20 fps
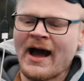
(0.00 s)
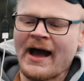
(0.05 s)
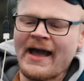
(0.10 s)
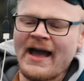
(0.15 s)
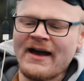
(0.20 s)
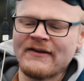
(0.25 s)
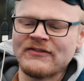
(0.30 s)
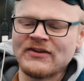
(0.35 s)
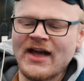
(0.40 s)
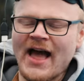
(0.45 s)
I
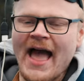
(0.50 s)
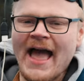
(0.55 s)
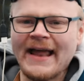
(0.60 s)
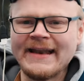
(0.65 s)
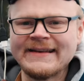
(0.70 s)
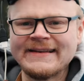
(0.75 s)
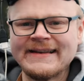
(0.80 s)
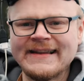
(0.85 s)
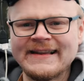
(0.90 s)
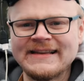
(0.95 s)
have an
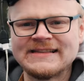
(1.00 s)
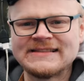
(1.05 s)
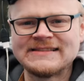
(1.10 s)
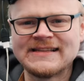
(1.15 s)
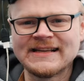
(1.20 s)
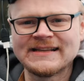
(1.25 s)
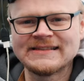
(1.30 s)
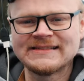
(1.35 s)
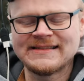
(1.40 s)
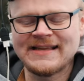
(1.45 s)

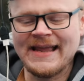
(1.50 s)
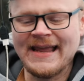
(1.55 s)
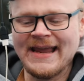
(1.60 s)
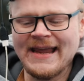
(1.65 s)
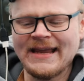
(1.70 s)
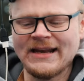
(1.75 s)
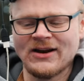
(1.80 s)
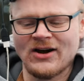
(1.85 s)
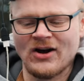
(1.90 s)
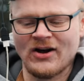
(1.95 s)

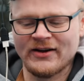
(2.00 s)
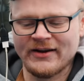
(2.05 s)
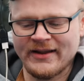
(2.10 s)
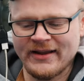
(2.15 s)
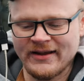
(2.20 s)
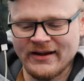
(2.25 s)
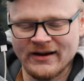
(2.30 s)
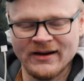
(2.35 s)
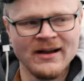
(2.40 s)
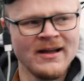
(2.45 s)
ND16 on
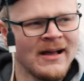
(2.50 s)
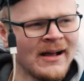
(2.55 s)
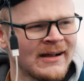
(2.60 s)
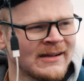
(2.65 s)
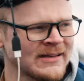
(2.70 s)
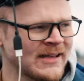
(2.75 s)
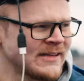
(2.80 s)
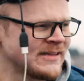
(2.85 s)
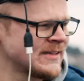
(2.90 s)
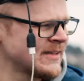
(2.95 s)
here
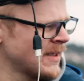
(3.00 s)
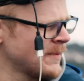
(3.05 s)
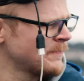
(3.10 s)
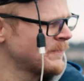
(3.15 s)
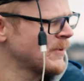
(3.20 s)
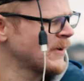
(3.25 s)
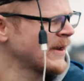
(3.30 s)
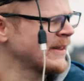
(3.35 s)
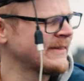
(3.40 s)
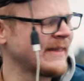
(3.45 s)
because it's pretty